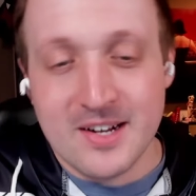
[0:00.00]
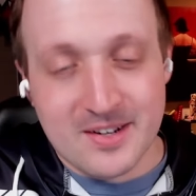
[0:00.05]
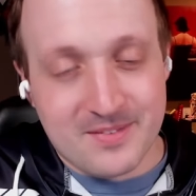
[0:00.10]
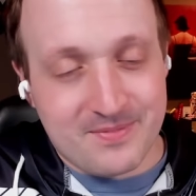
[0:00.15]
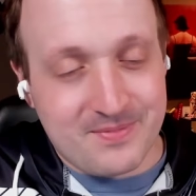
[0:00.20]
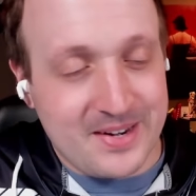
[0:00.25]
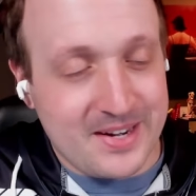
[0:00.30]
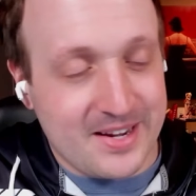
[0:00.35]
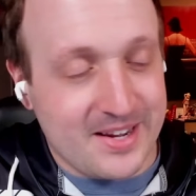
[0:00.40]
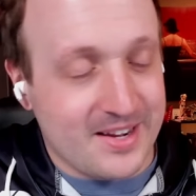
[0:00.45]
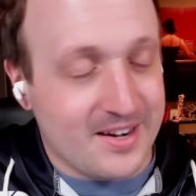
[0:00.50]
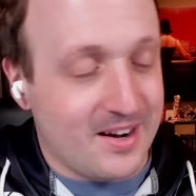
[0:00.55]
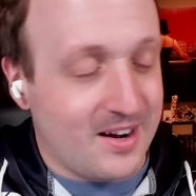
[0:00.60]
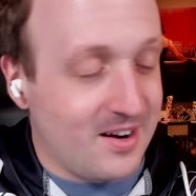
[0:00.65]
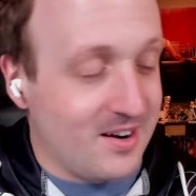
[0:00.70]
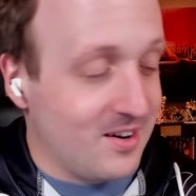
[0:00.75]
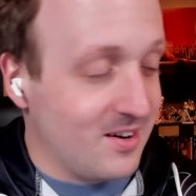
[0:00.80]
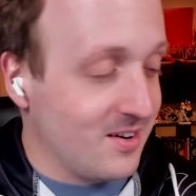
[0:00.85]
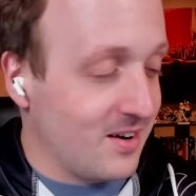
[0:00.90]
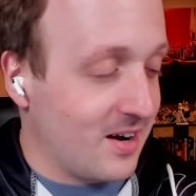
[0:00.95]
Man,
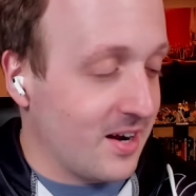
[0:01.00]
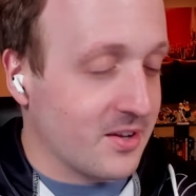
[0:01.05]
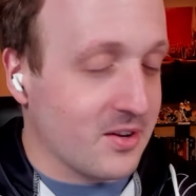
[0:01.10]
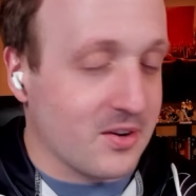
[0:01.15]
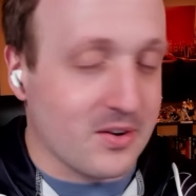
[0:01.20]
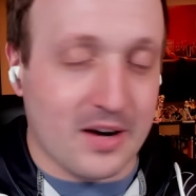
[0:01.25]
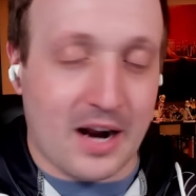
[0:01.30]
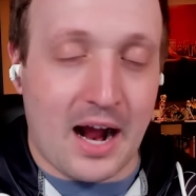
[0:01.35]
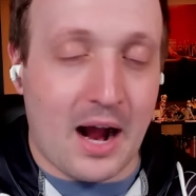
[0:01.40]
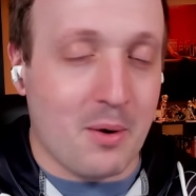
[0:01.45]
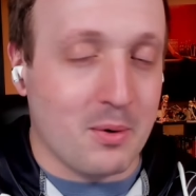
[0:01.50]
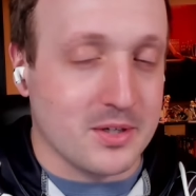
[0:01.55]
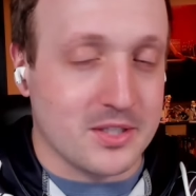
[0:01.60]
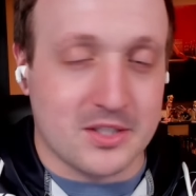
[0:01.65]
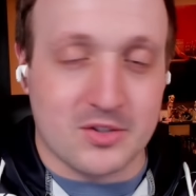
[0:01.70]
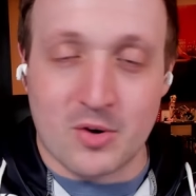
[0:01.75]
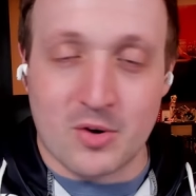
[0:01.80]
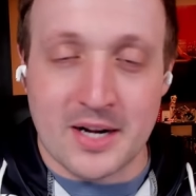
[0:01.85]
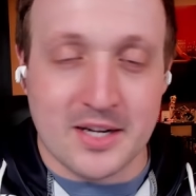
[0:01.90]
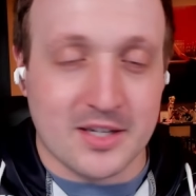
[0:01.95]
oh, you, I would
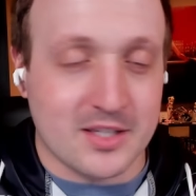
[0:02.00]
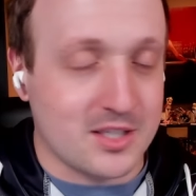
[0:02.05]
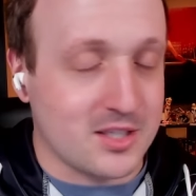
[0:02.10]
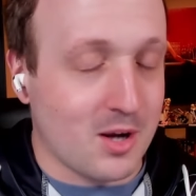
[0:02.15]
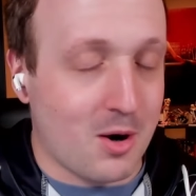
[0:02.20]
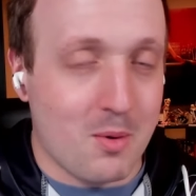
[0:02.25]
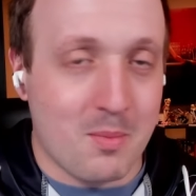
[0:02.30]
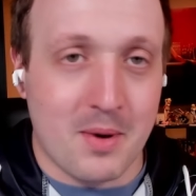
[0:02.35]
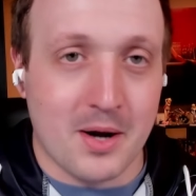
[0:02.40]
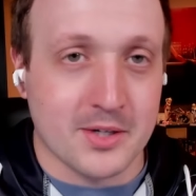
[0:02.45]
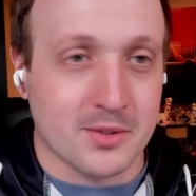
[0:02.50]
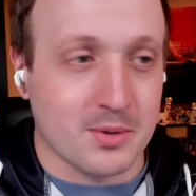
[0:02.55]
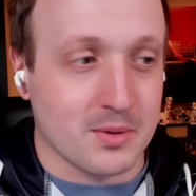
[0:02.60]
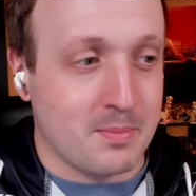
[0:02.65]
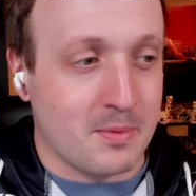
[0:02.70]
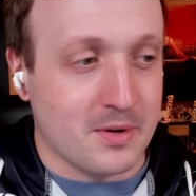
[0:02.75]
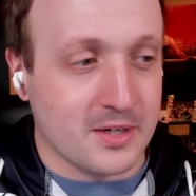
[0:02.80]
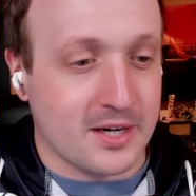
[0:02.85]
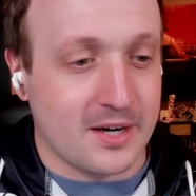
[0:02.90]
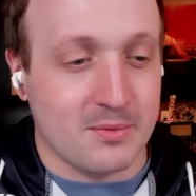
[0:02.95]
drink so much with
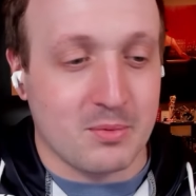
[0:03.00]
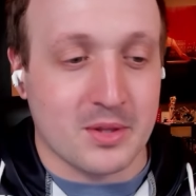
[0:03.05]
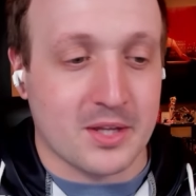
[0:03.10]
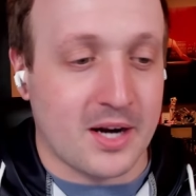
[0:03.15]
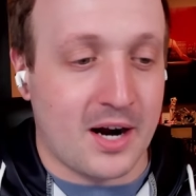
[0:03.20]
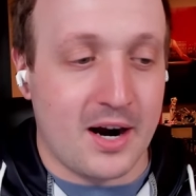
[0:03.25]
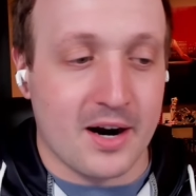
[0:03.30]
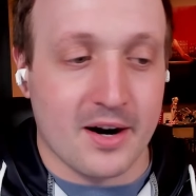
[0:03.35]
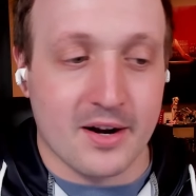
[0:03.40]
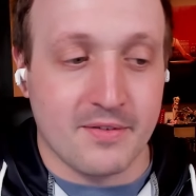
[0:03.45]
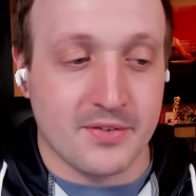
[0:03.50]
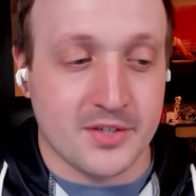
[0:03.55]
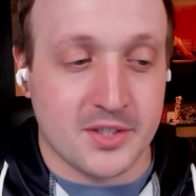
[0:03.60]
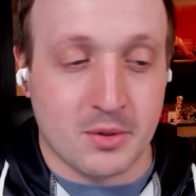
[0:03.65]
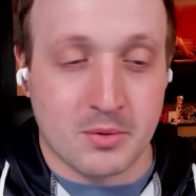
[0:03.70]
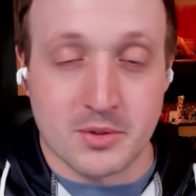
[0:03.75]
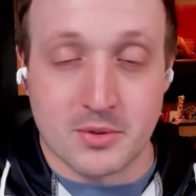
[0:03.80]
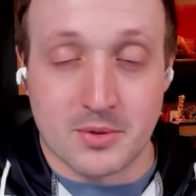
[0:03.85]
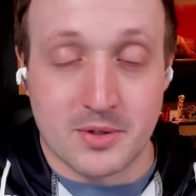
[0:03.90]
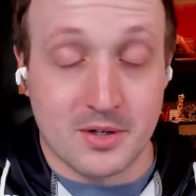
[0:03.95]
with Cana if she
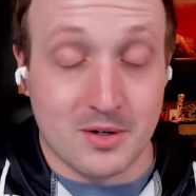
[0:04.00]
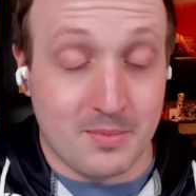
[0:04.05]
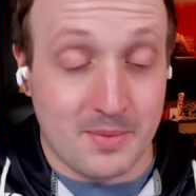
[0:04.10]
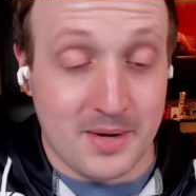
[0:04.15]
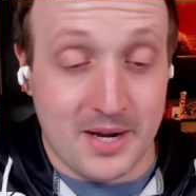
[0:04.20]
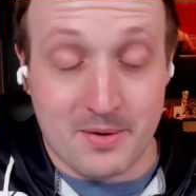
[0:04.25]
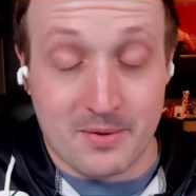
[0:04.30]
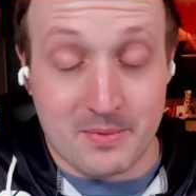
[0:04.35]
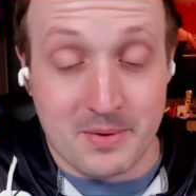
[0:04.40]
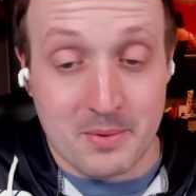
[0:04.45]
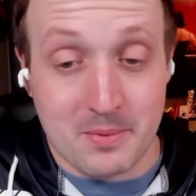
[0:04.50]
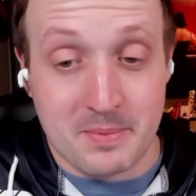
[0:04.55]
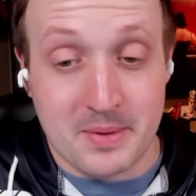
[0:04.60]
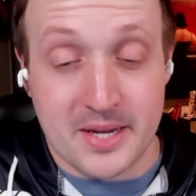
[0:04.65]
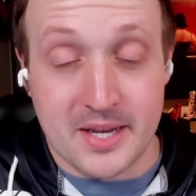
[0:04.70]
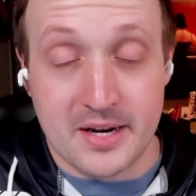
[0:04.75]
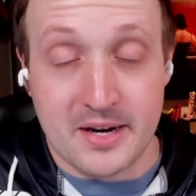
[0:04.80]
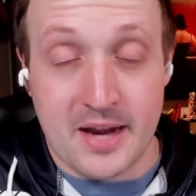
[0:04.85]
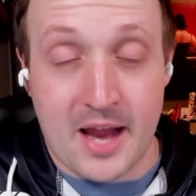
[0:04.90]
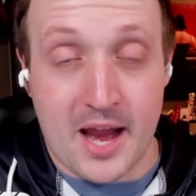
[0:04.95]
was real, man. We would be
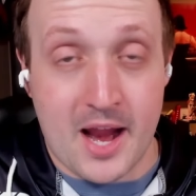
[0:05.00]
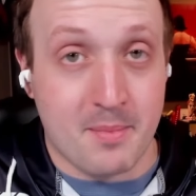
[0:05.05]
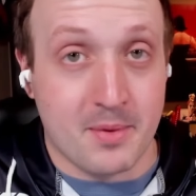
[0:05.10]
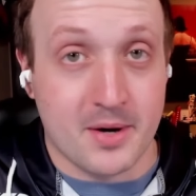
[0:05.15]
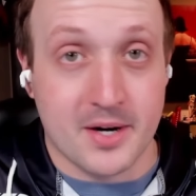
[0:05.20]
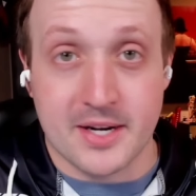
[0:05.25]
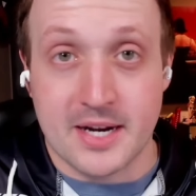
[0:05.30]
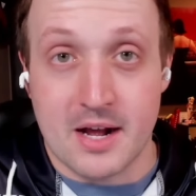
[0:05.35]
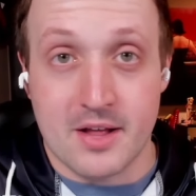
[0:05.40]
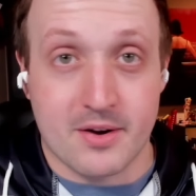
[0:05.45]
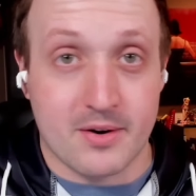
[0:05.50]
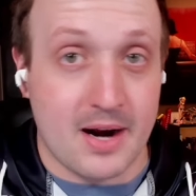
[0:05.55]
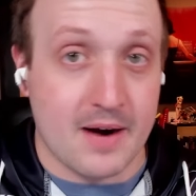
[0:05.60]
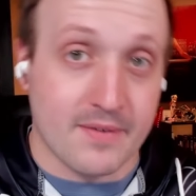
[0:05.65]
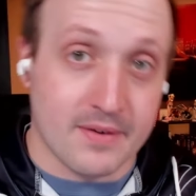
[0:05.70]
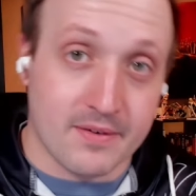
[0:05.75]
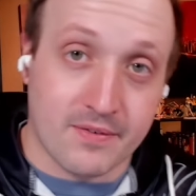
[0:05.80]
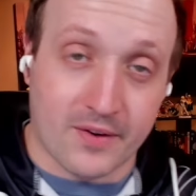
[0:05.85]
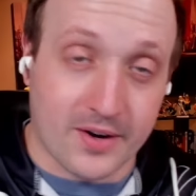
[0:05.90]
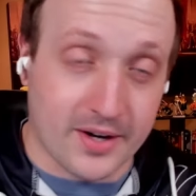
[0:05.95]
getting hammered together
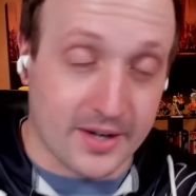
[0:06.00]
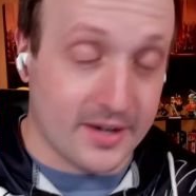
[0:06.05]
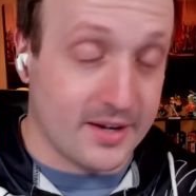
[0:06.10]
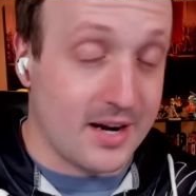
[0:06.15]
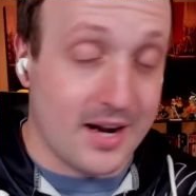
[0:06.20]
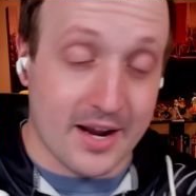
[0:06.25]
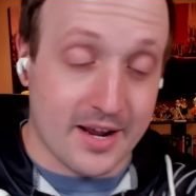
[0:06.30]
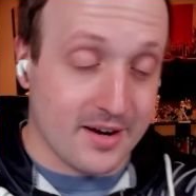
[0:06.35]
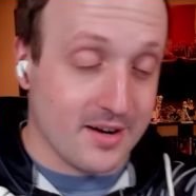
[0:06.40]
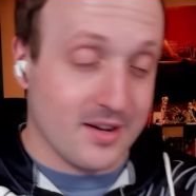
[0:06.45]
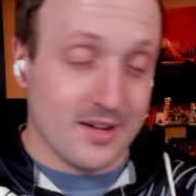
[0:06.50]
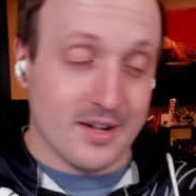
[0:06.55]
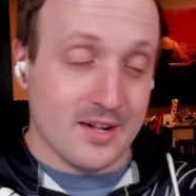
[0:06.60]
every freaking night.